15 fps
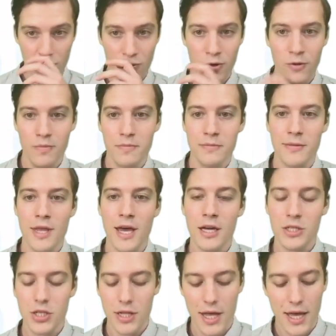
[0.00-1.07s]
Well,
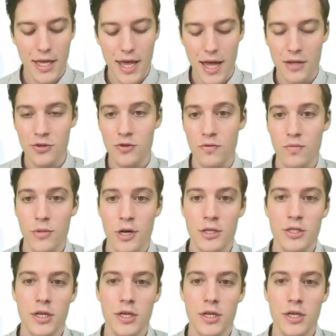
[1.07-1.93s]
actually I can't do much,